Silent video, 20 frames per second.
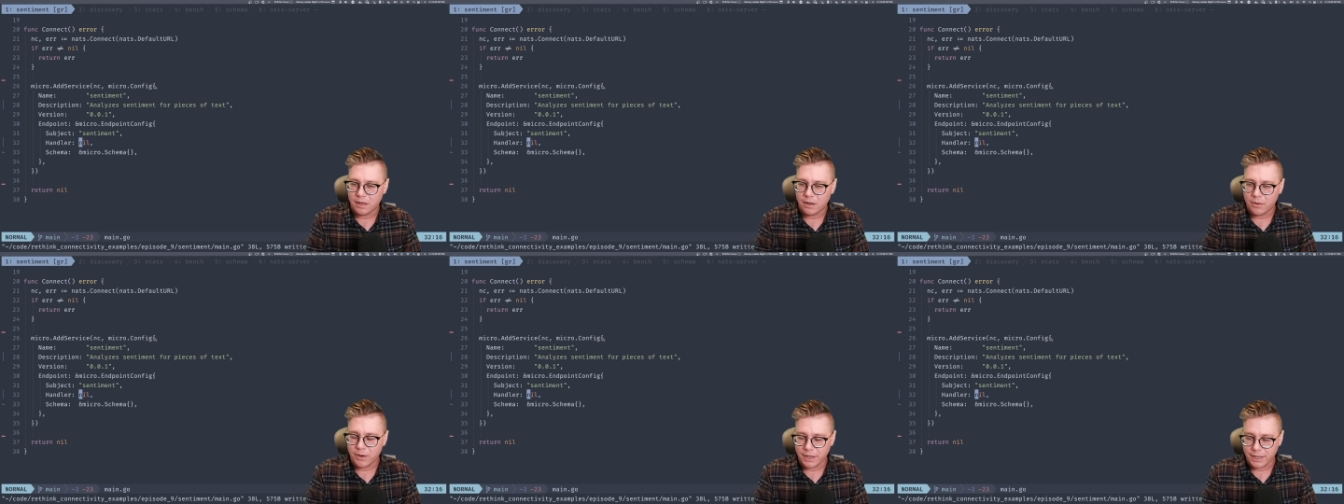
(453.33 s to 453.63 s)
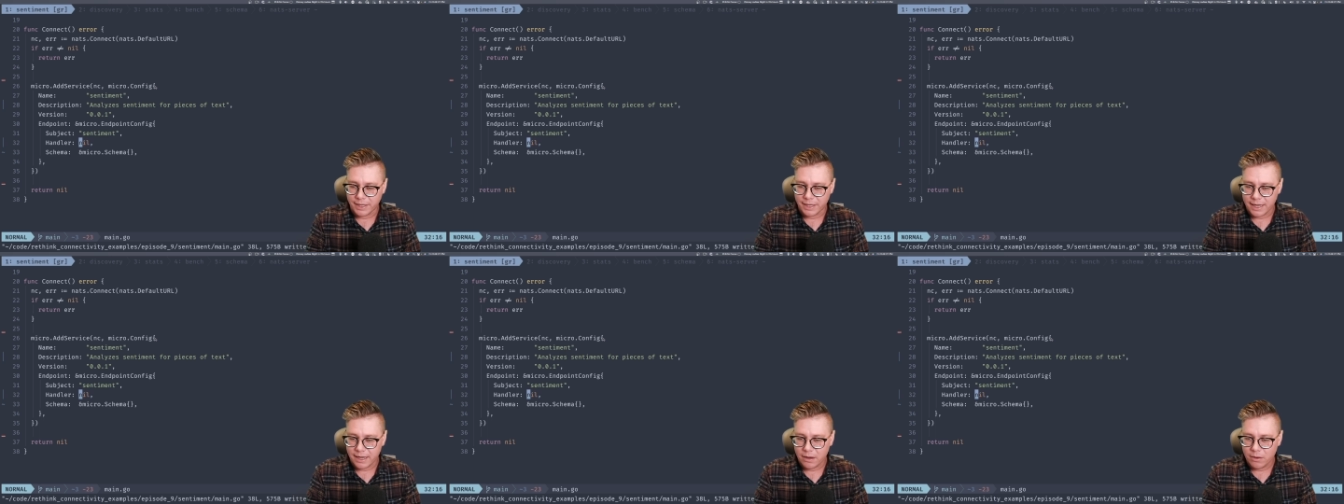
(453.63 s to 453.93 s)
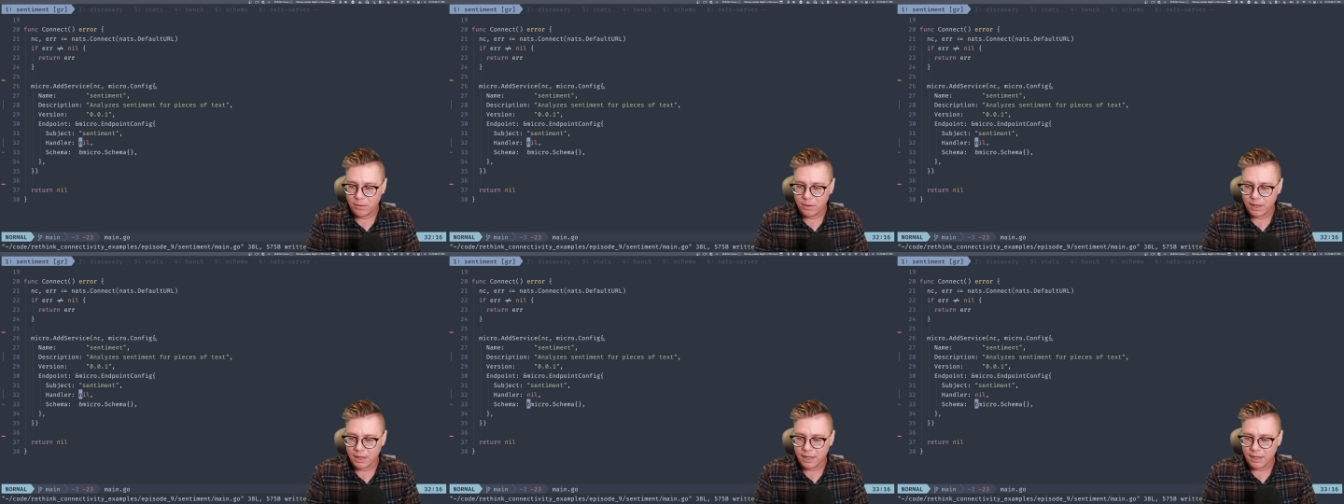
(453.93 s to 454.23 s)
All right,
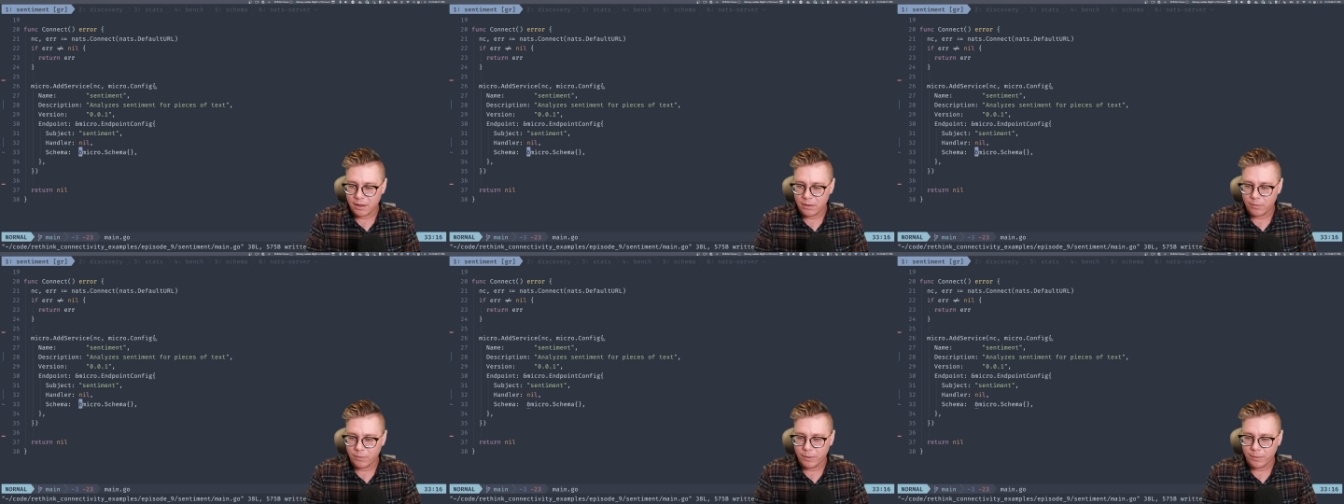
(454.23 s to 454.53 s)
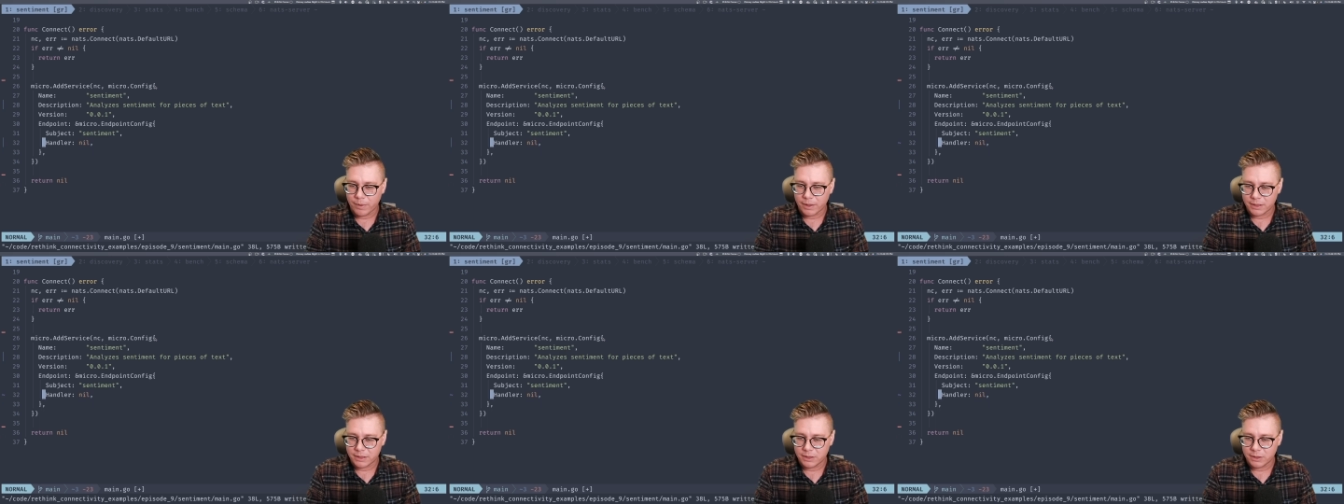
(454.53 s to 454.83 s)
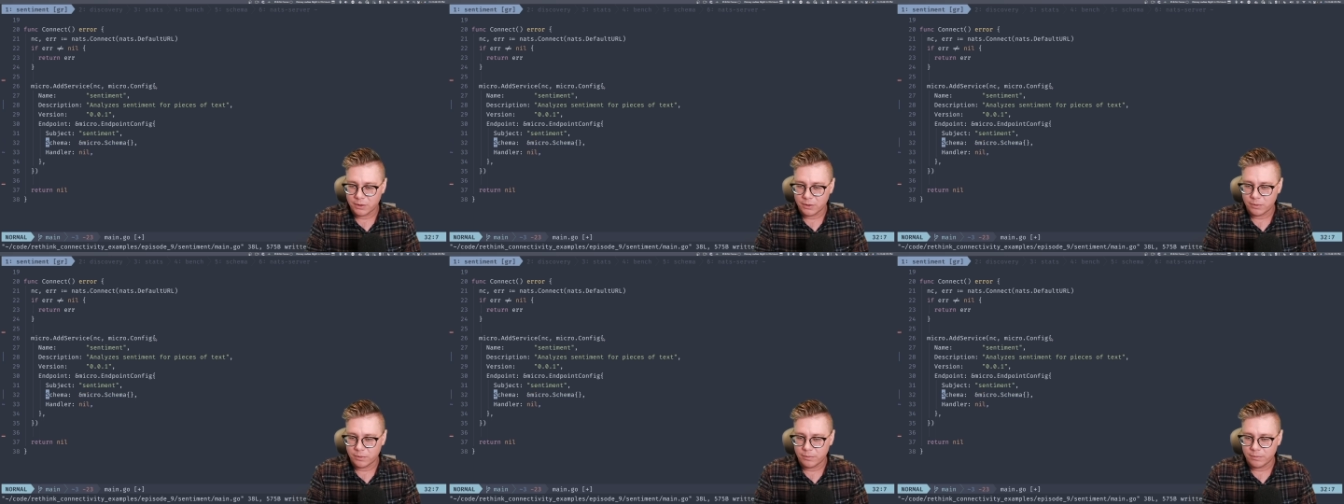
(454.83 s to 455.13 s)
now we want
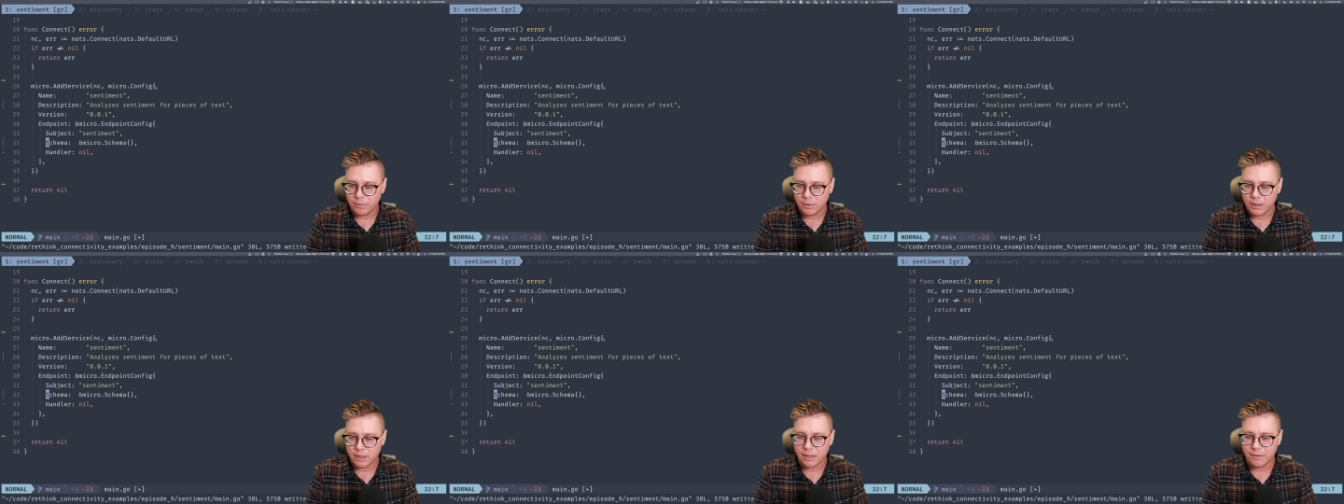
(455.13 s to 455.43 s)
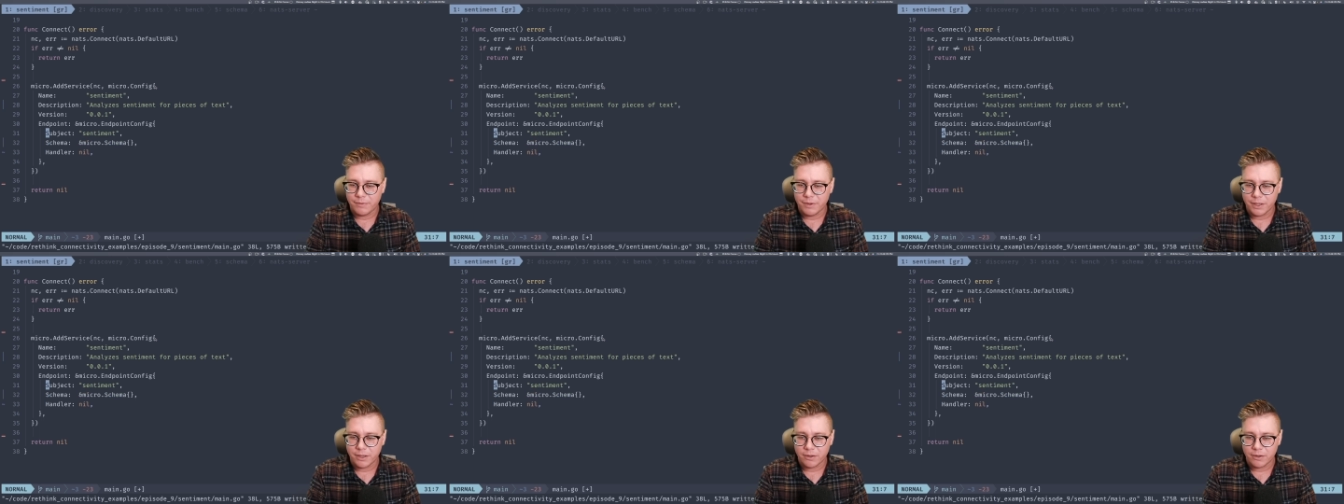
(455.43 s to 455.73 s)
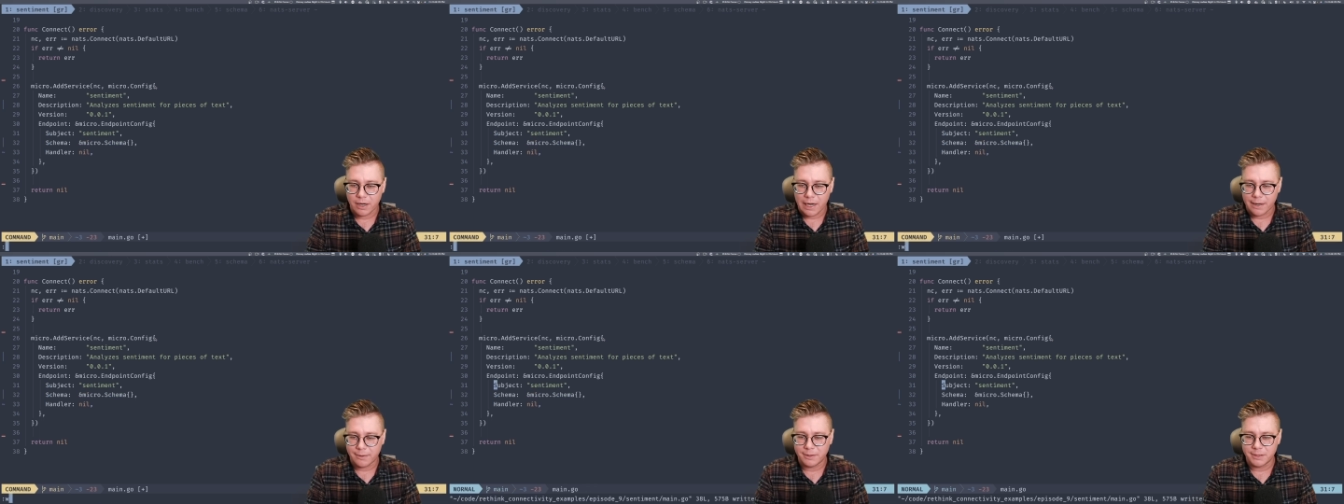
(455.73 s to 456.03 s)
to
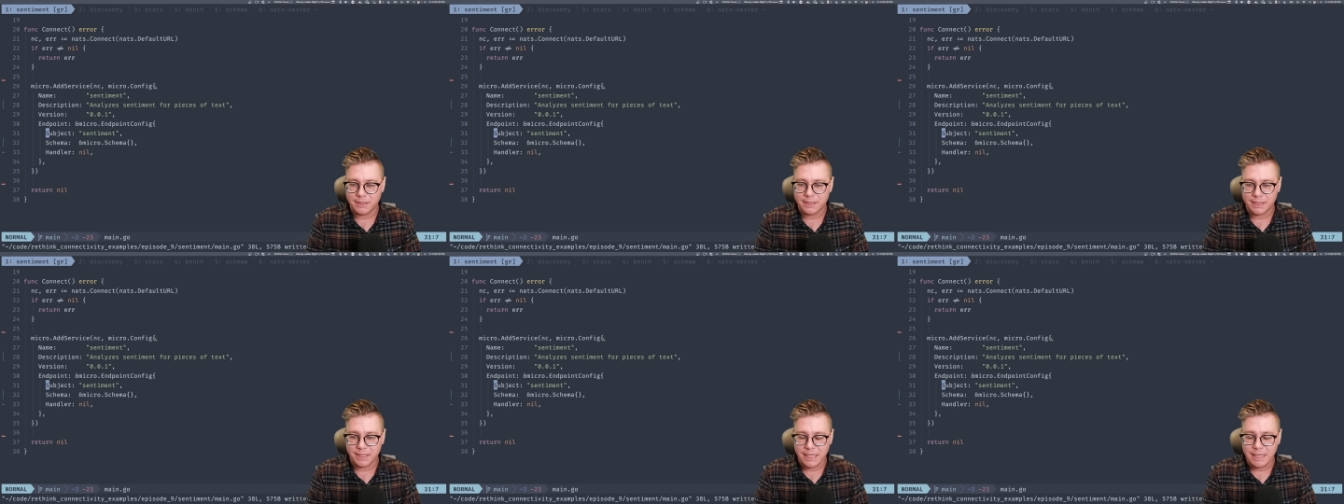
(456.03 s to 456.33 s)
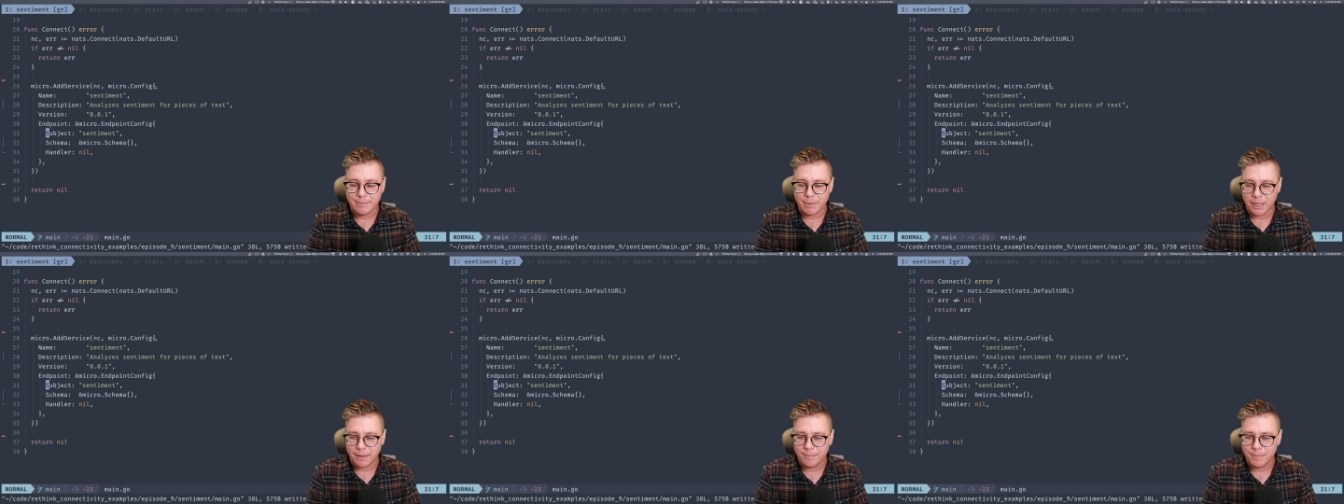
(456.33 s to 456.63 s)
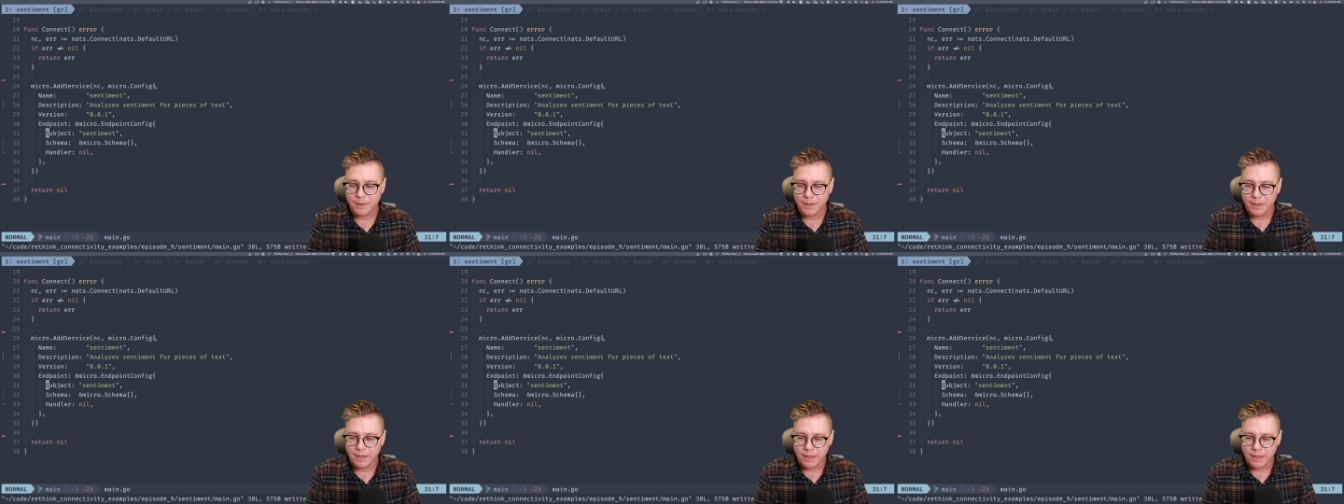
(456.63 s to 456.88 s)
configure our schema.